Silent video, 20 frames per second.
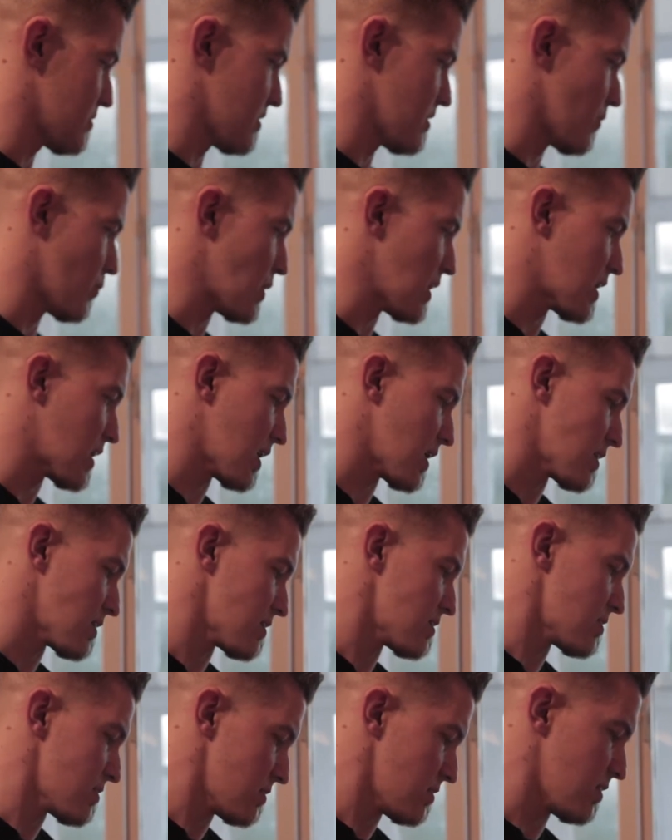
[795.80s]
weekend,
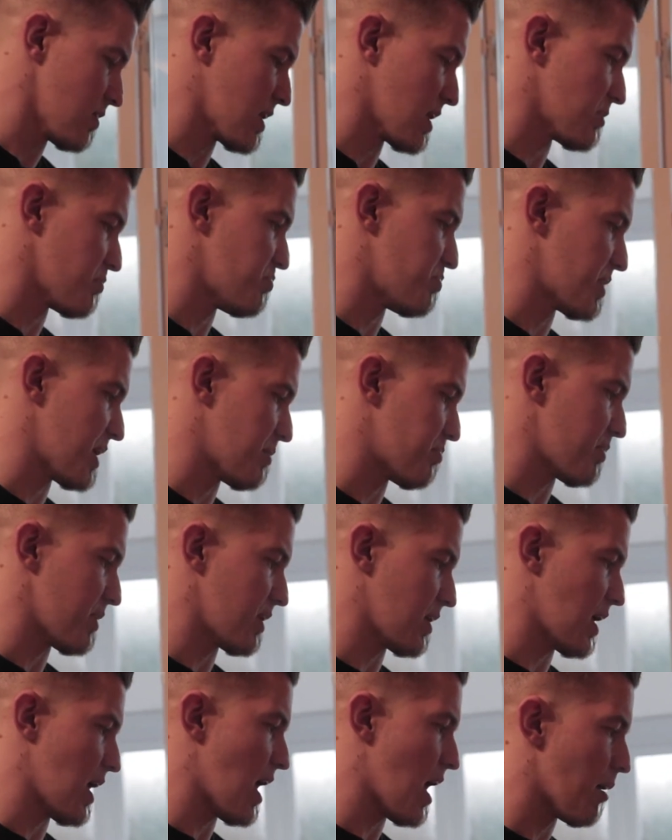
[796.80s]
you can prep
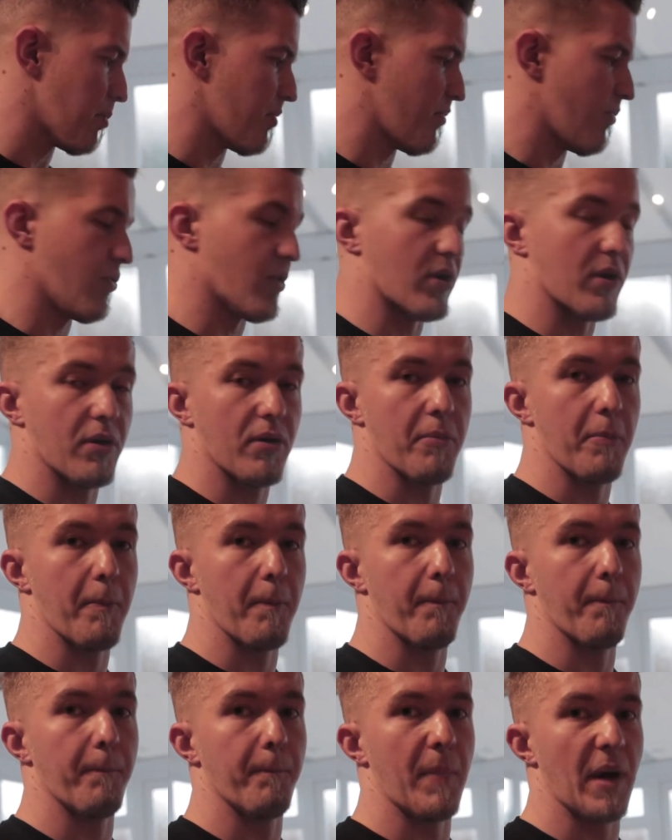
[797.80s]
up for
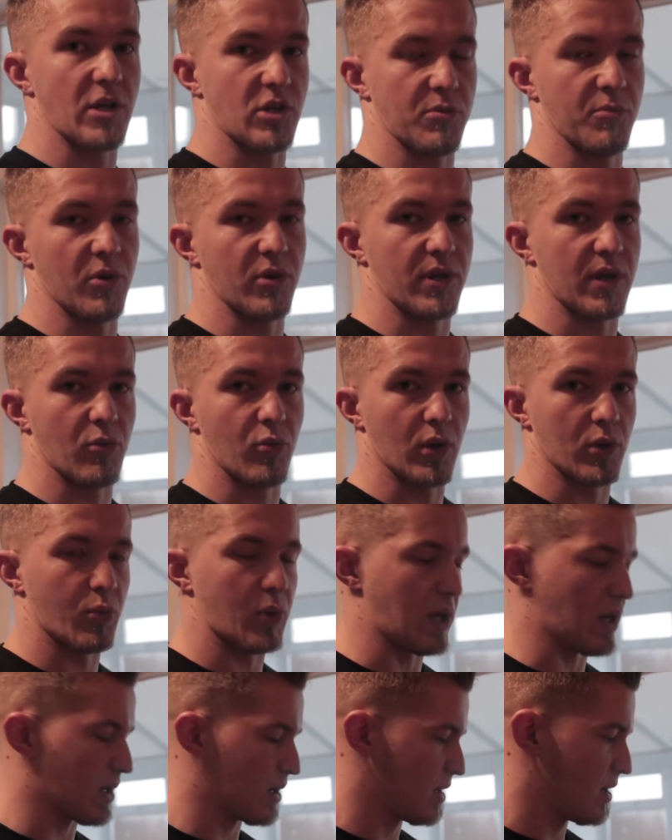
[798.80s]
much more than 1
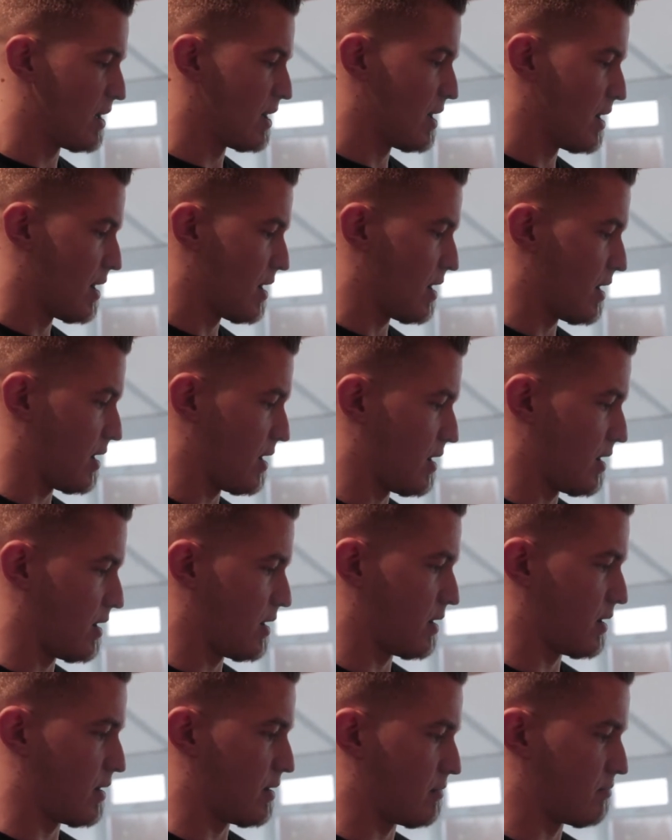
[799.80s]
week.
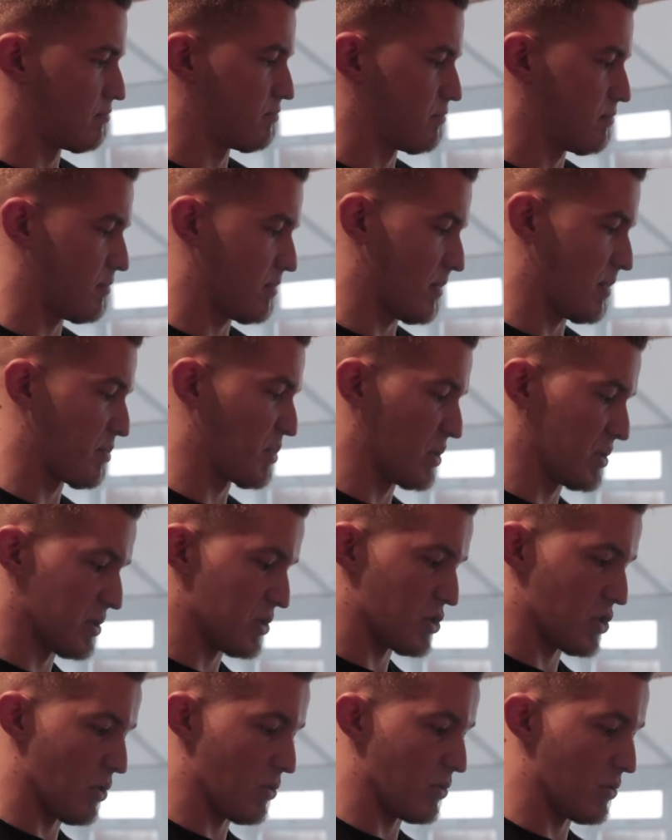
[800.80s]
I'm gonna
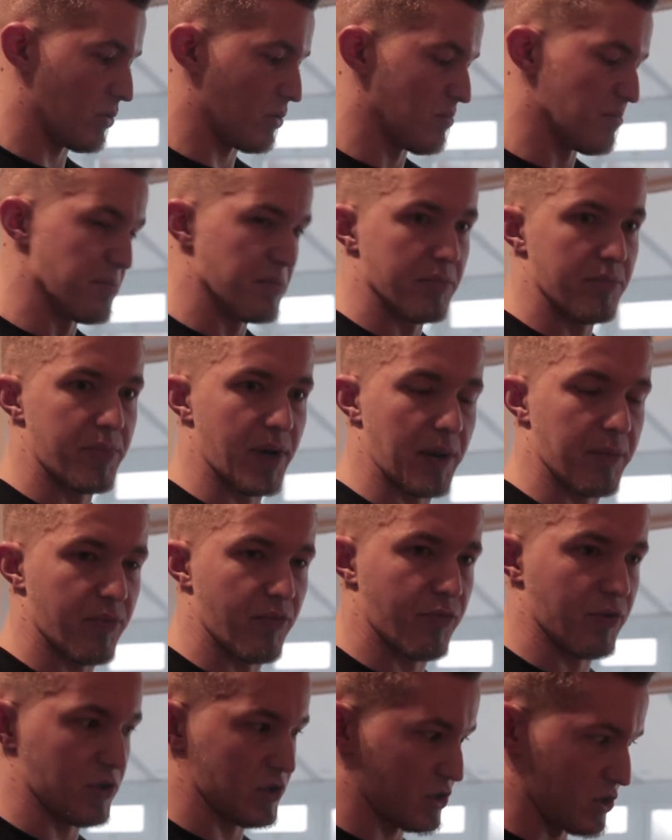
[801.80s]
show you prep
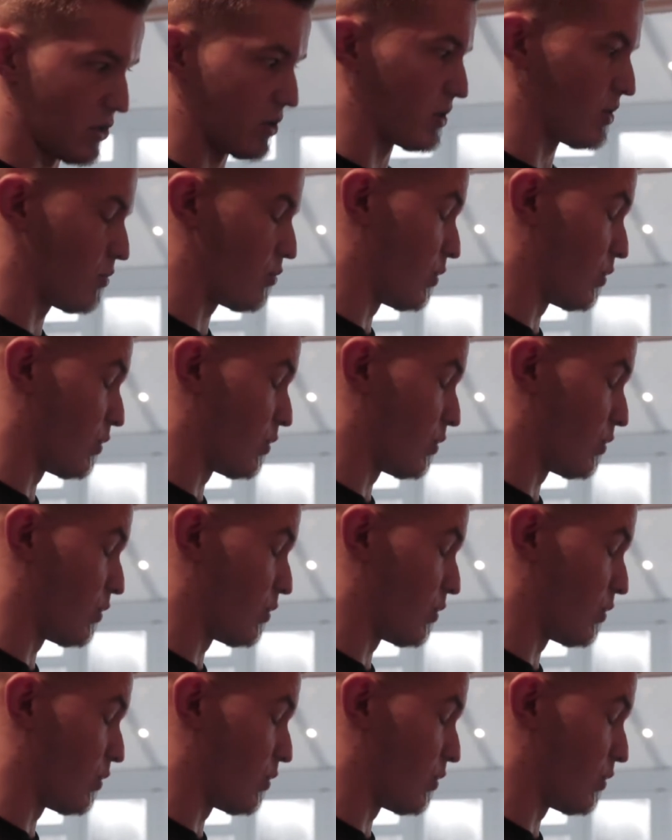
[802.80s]
for sort of